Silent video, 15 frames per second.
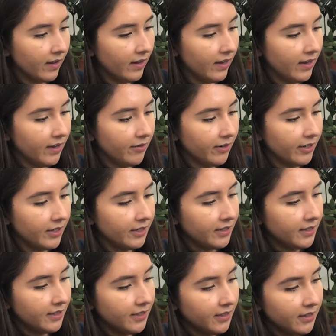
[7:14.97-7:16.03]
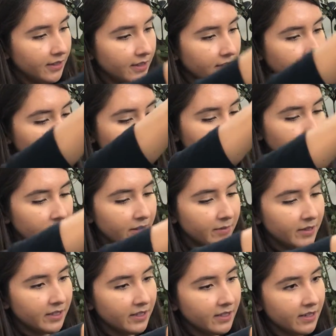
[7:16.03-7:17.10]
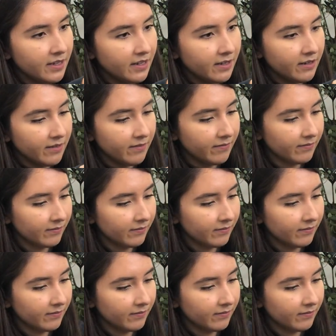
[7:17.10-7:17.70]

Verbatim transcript: And we're gonna stick these little babies in here.